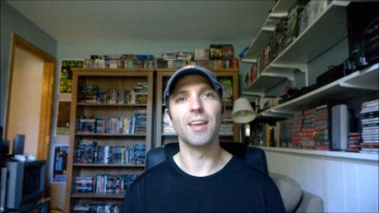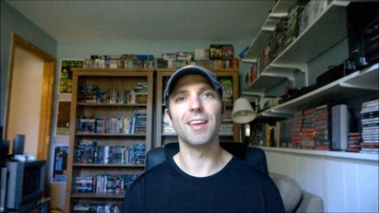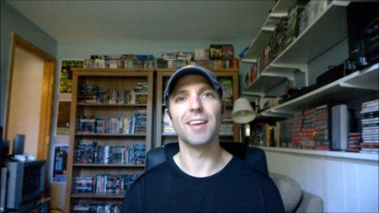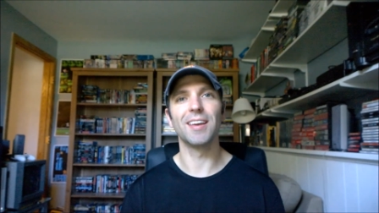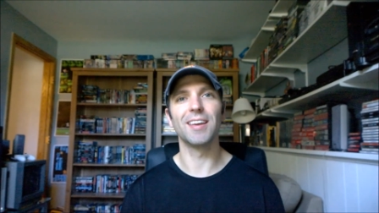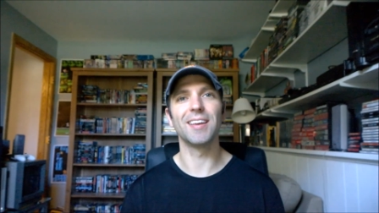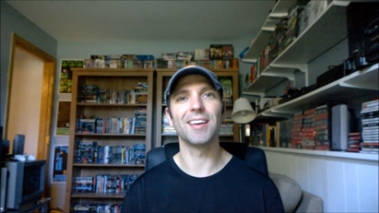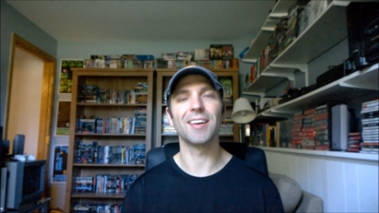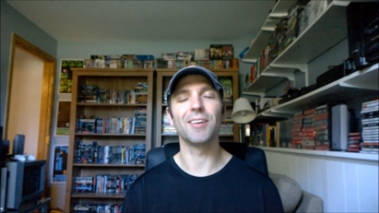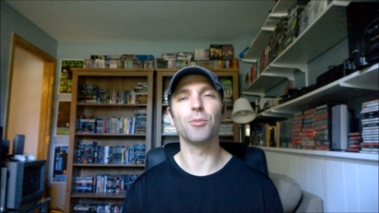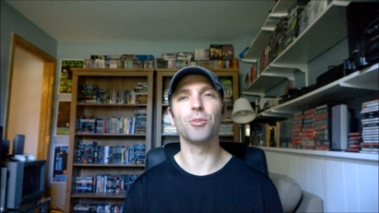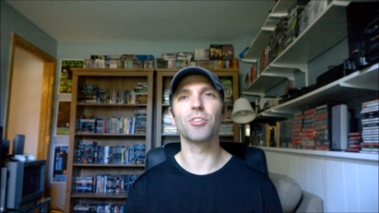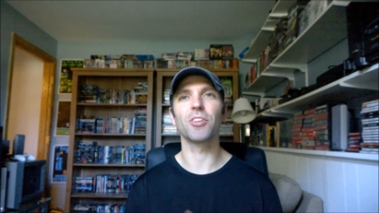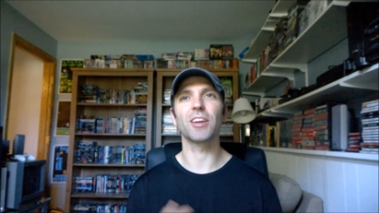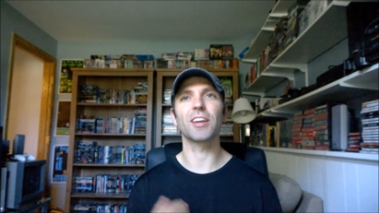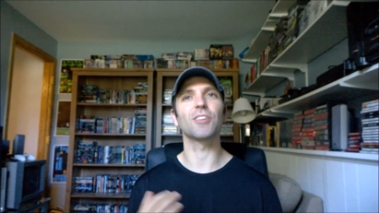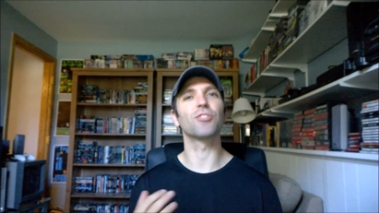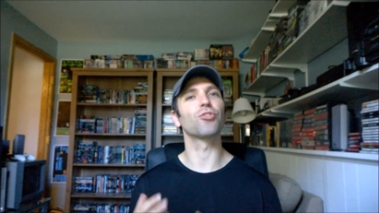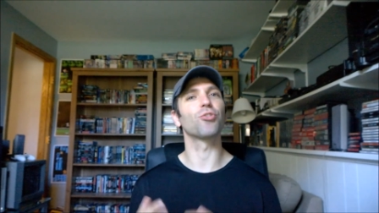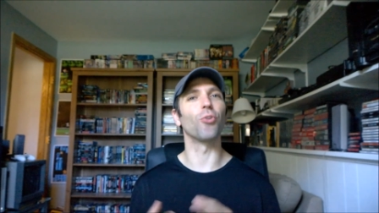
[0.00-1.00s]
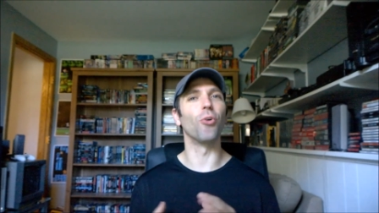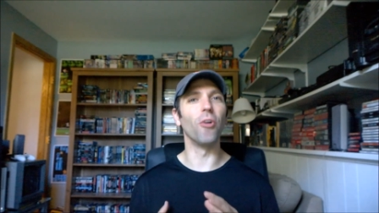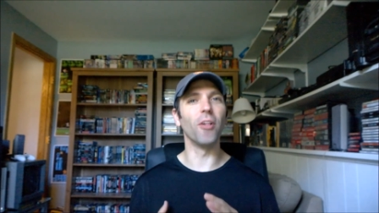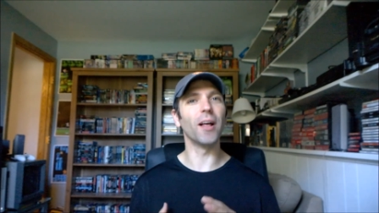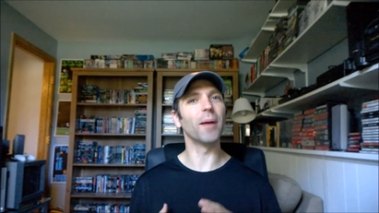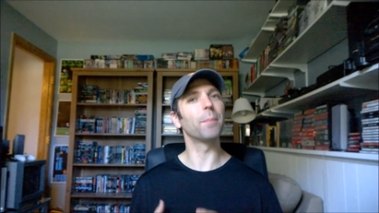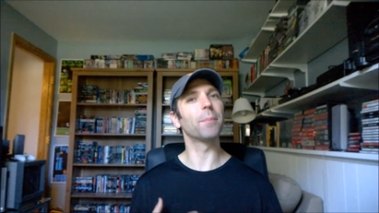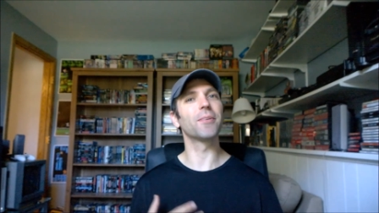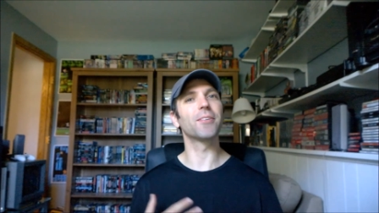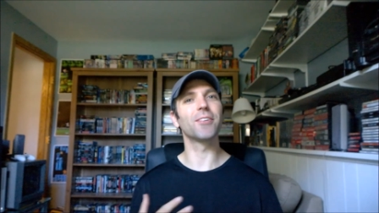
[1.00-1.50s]
it was like a troll
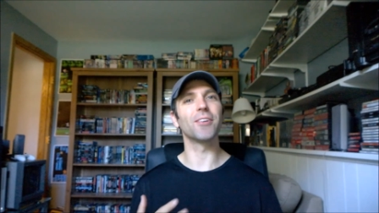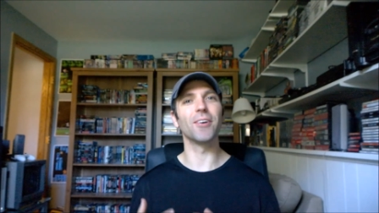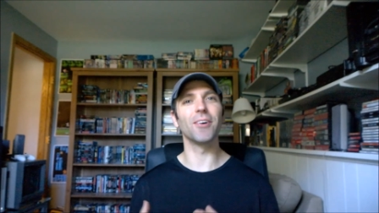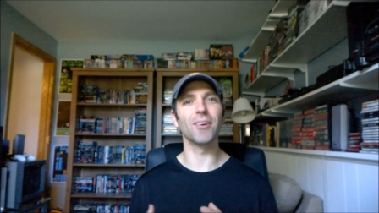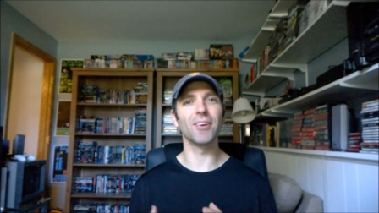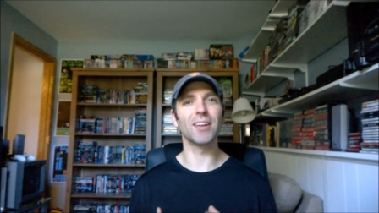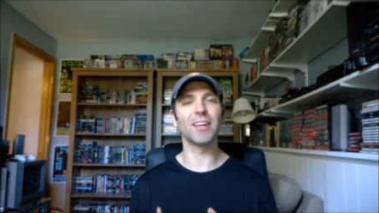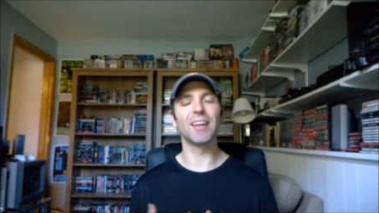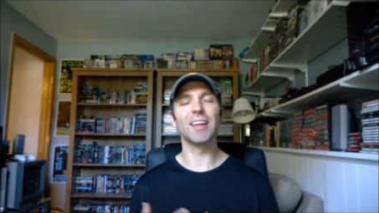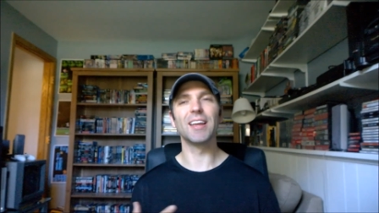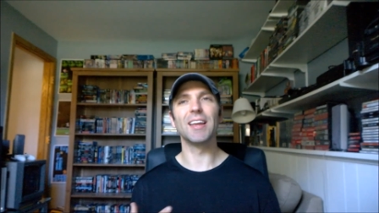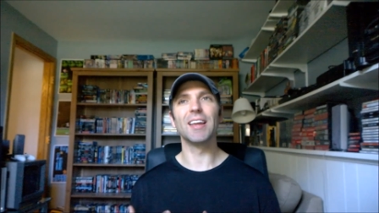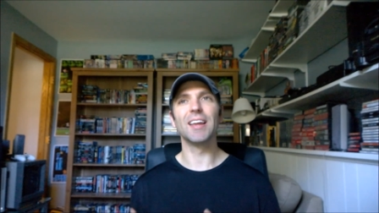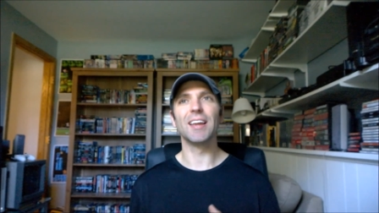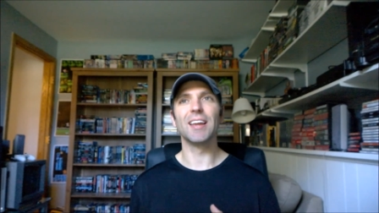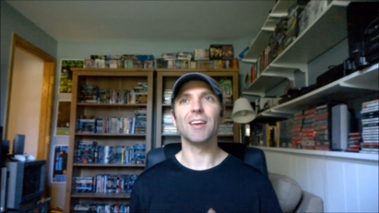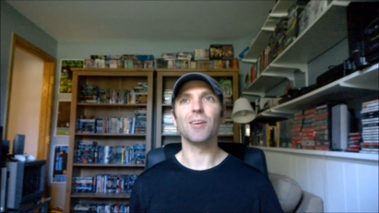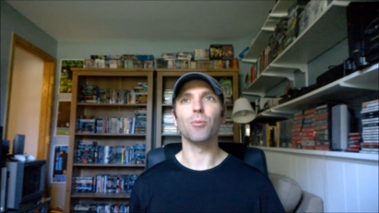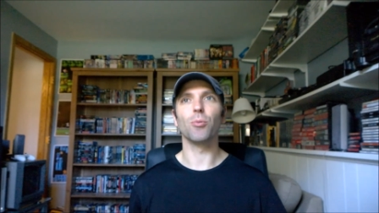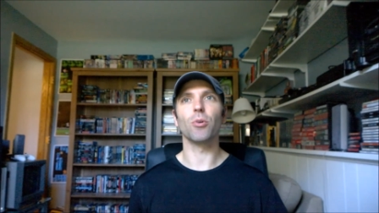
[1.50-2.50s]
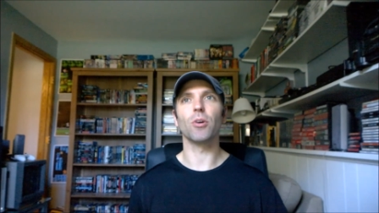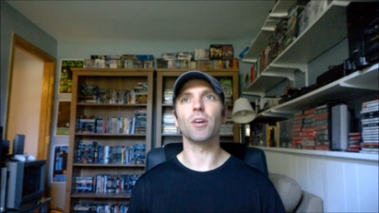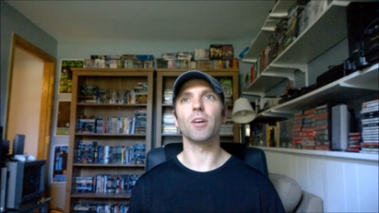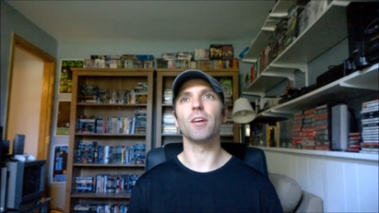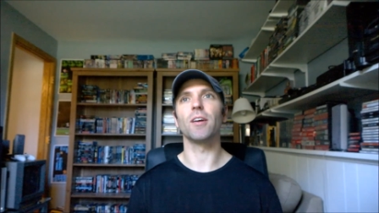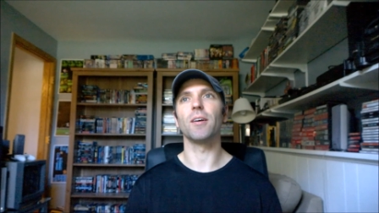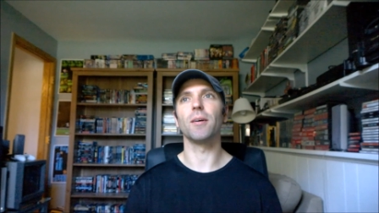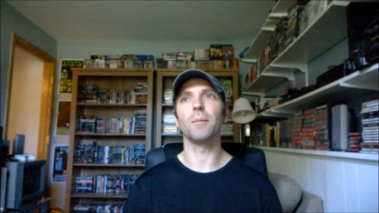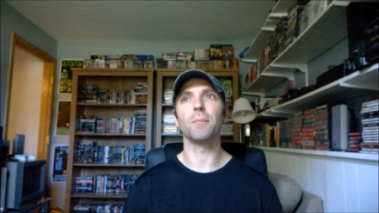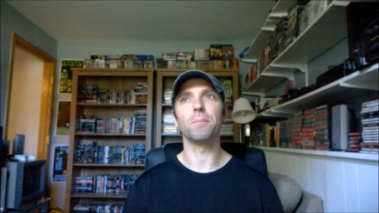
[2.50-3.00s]
episode where
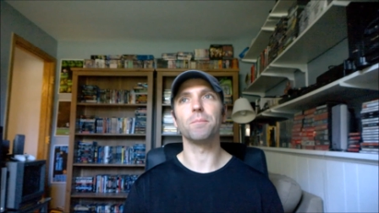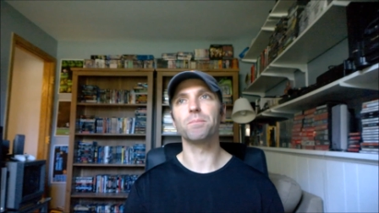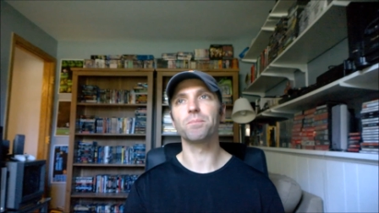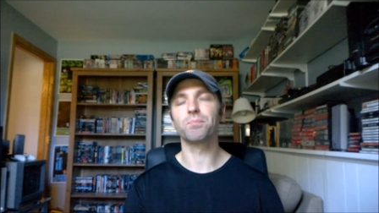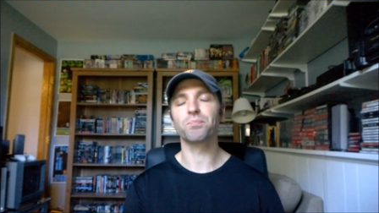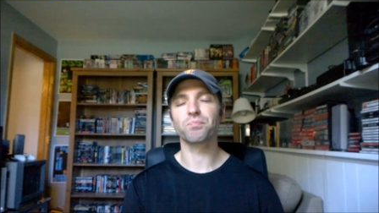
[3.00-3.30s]
um